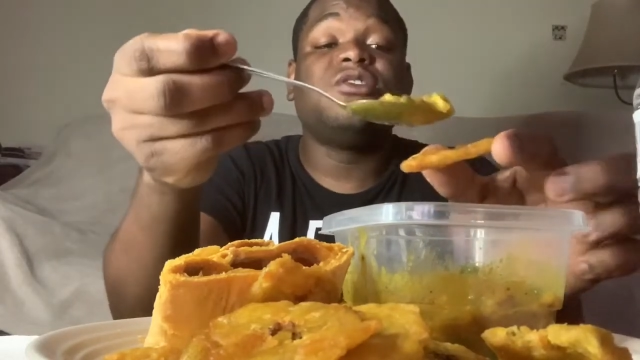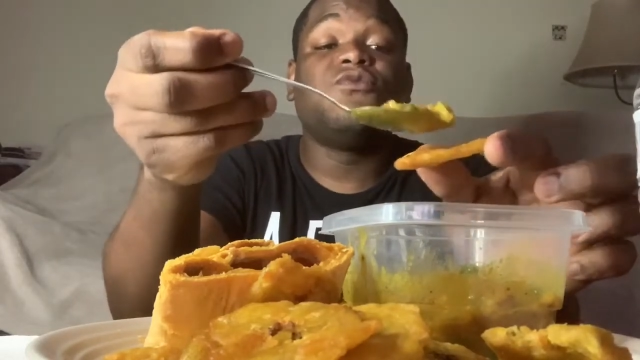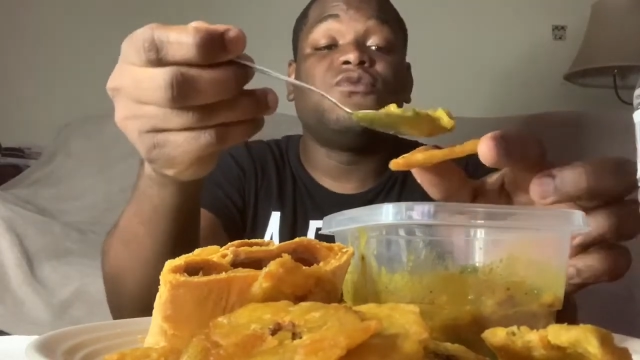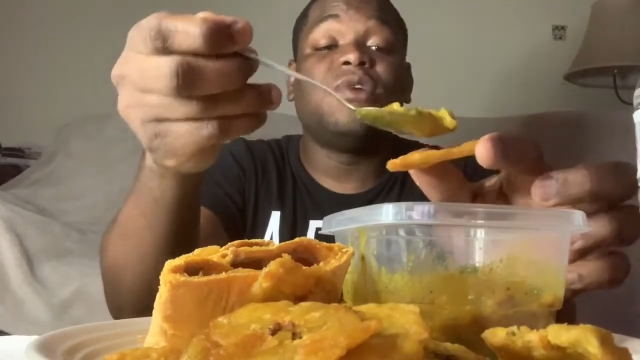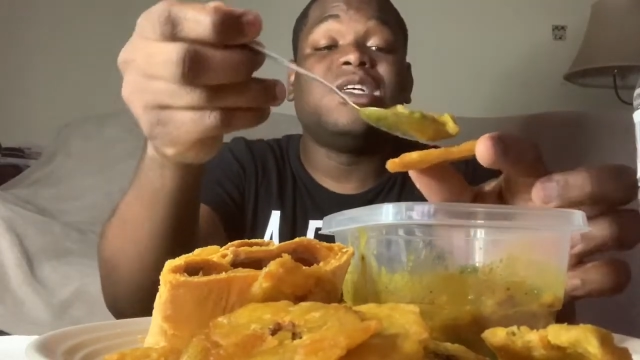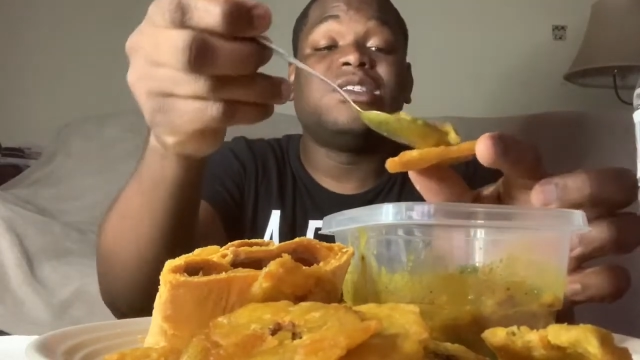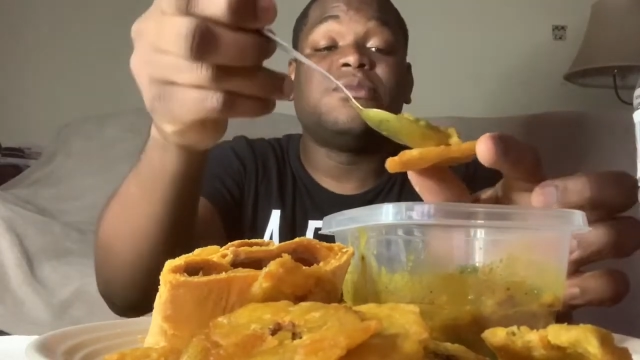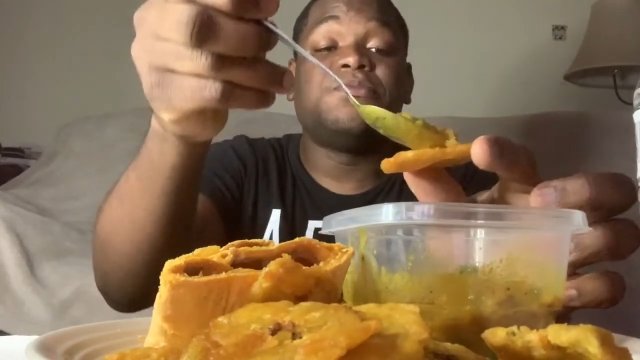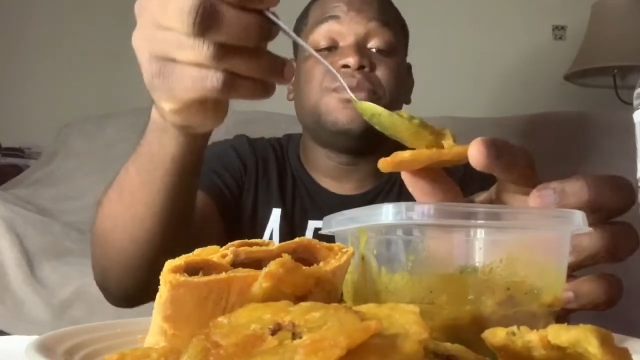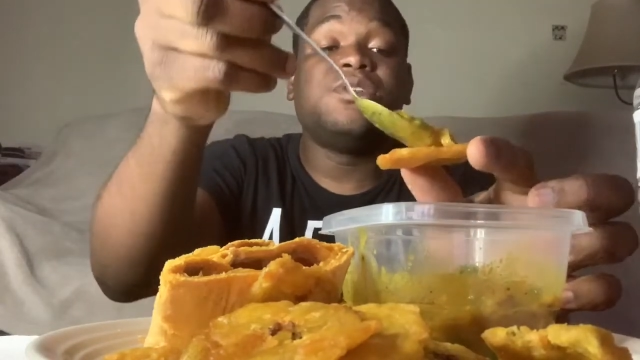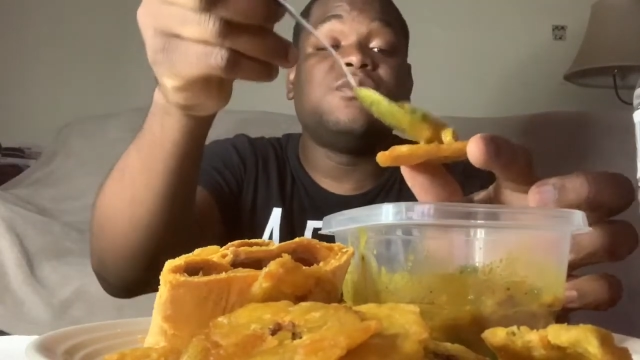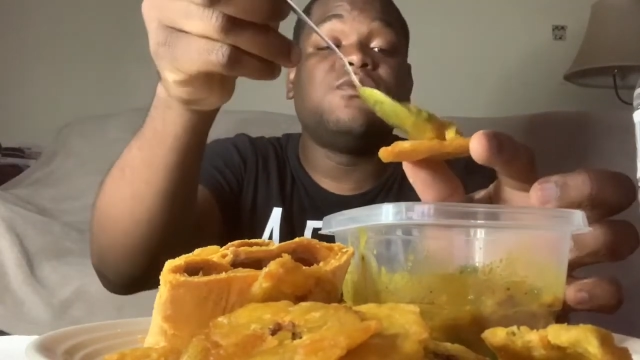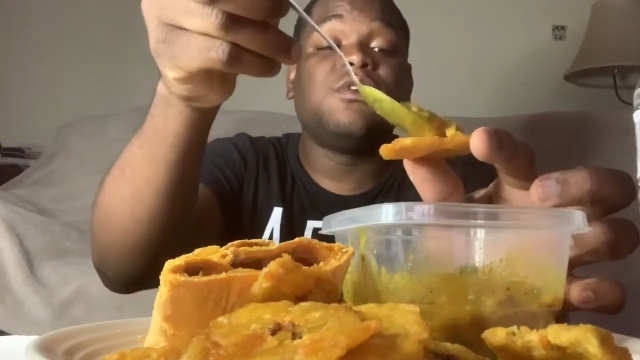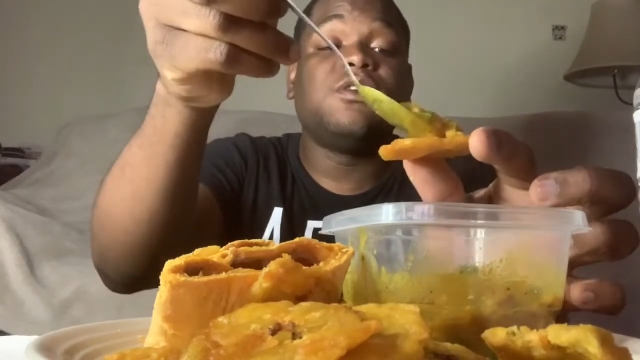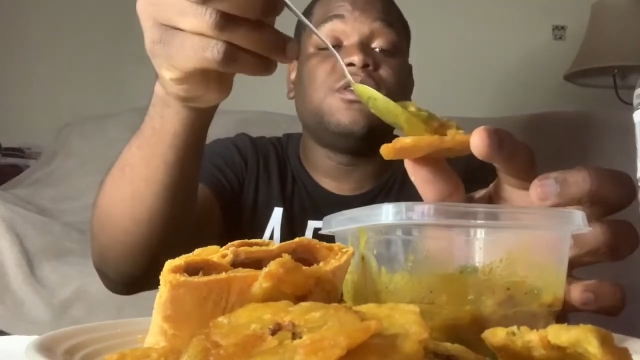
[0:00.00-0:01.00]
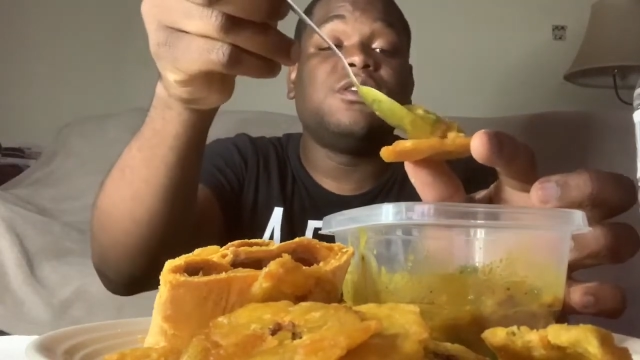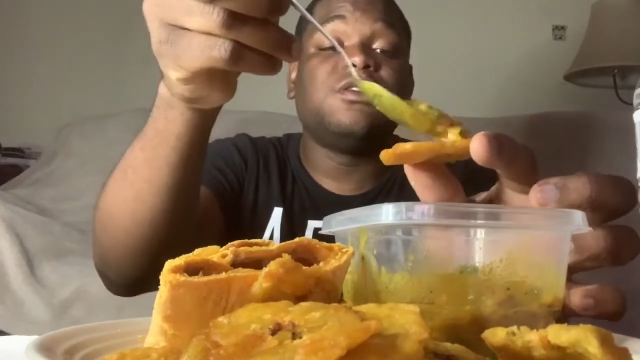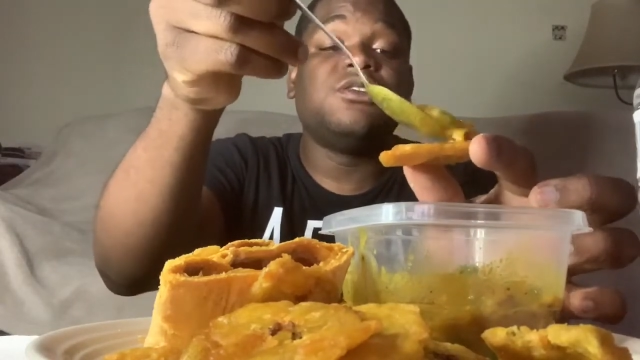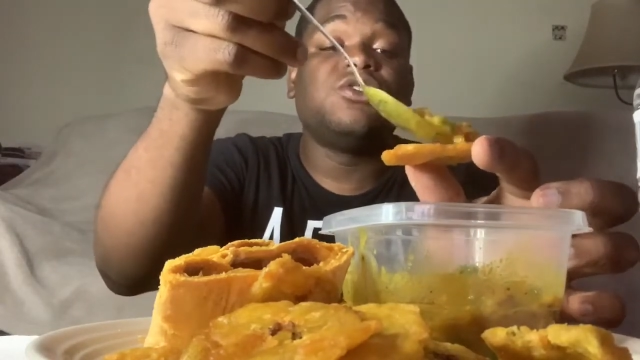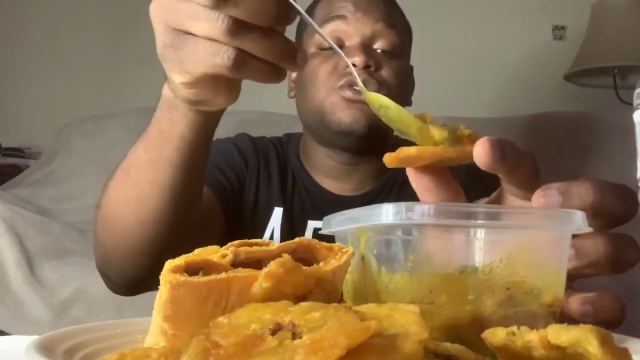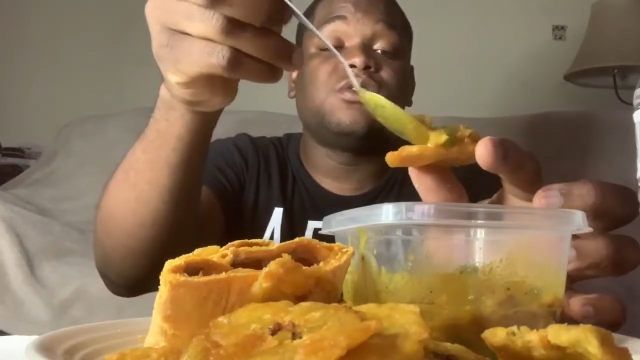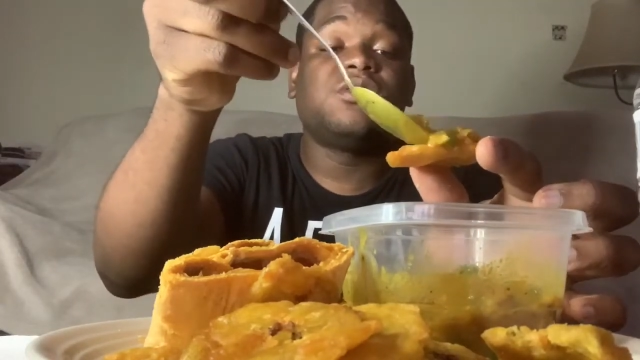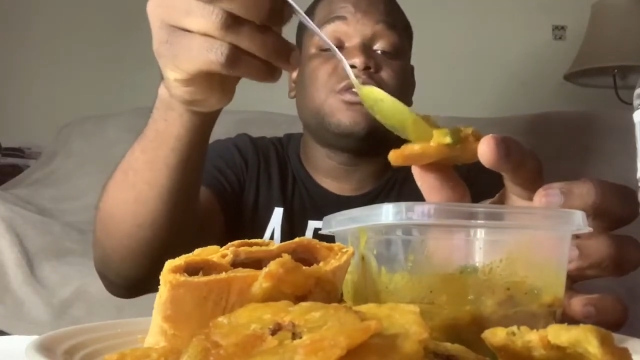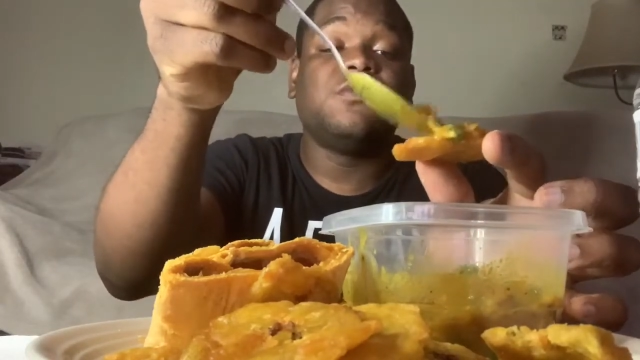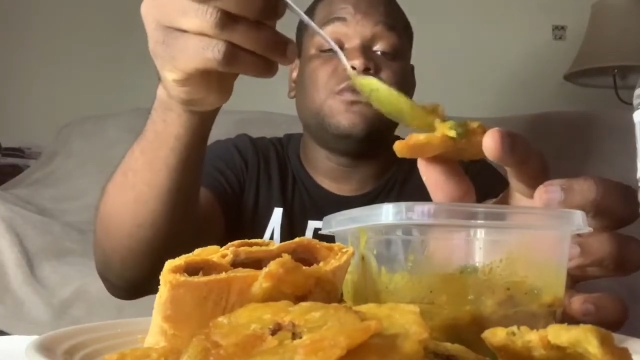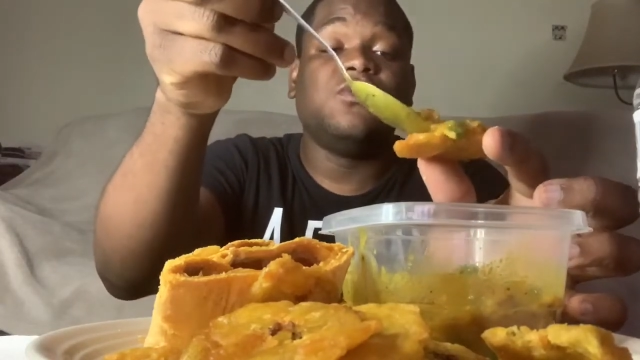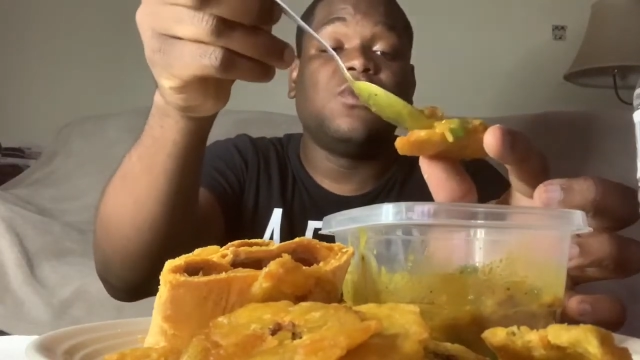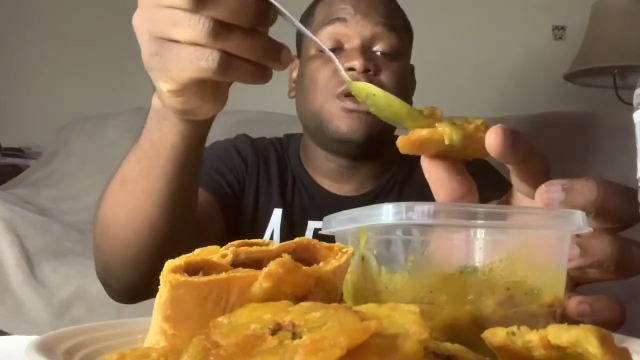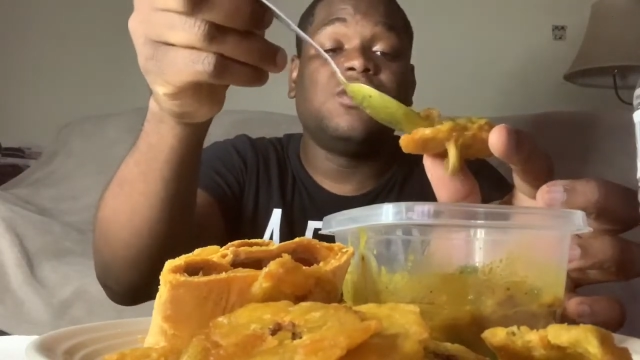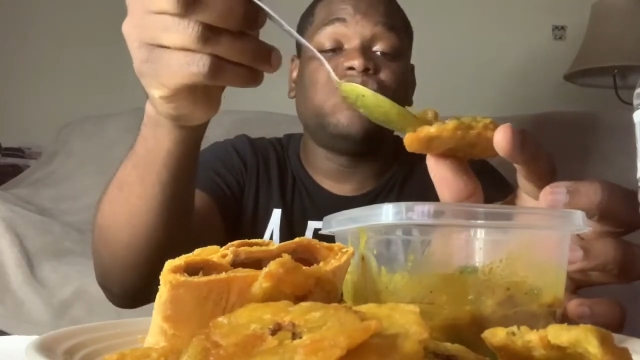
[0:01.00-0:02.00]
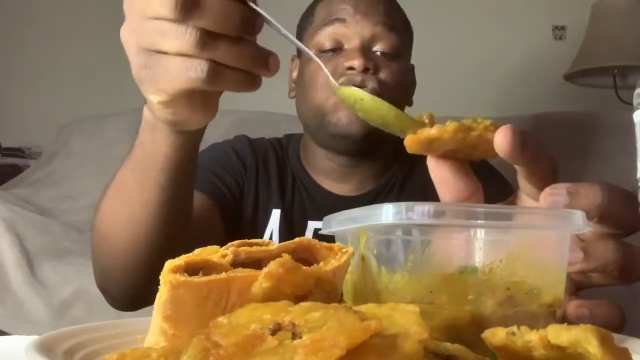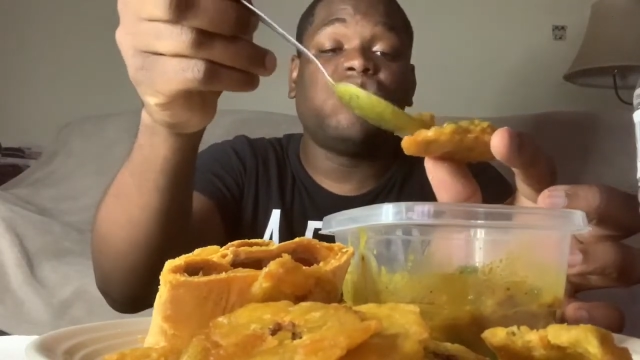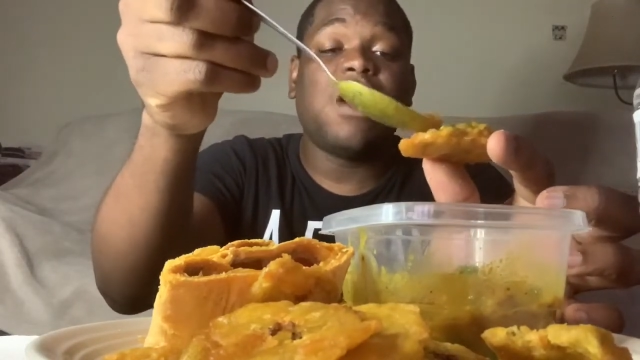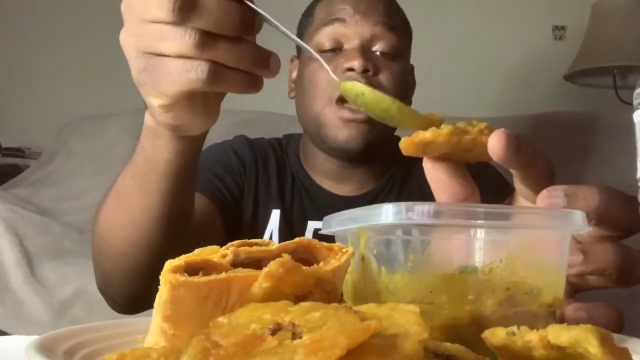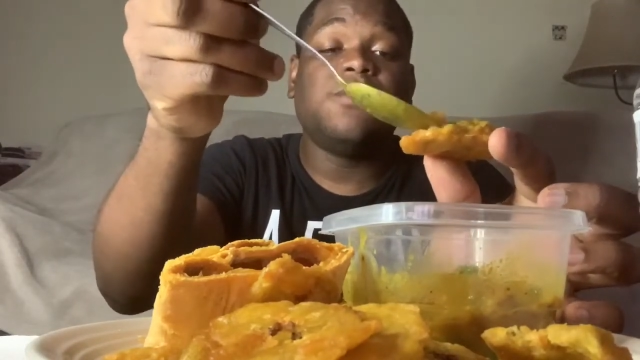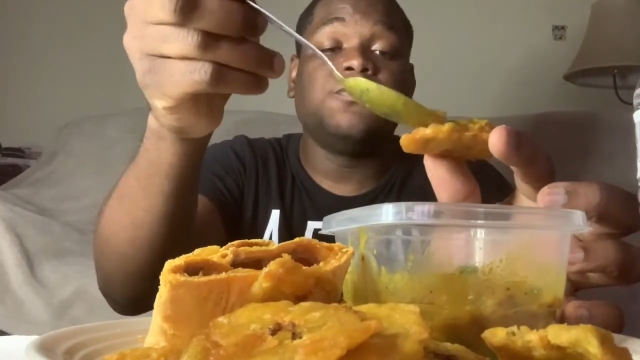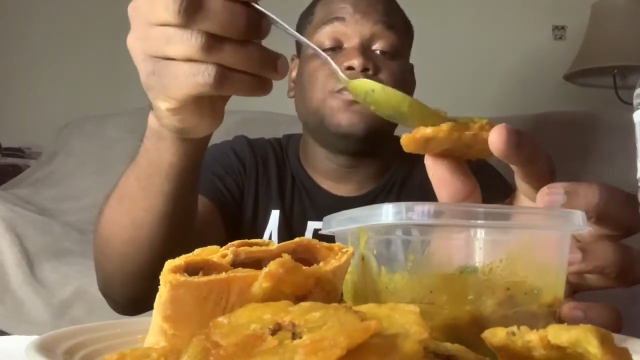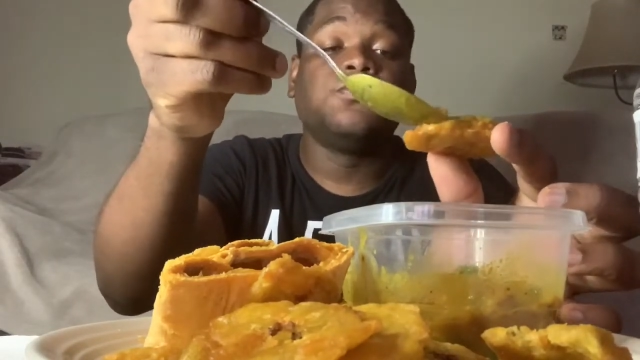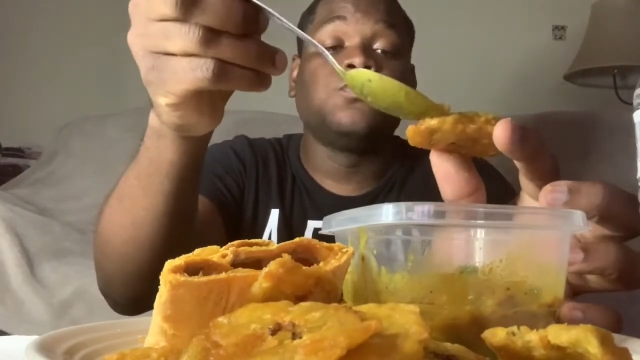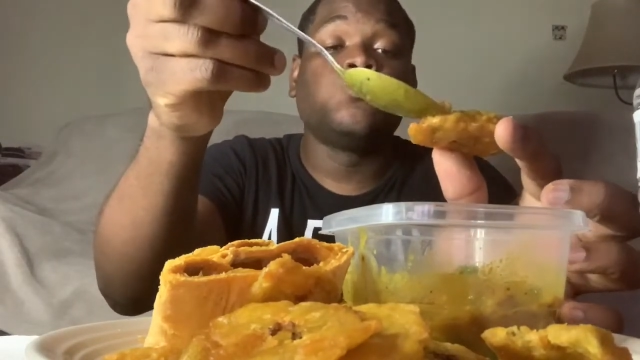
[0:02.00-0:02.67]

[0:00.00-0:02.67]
the recipe is very delicious. If you want to try,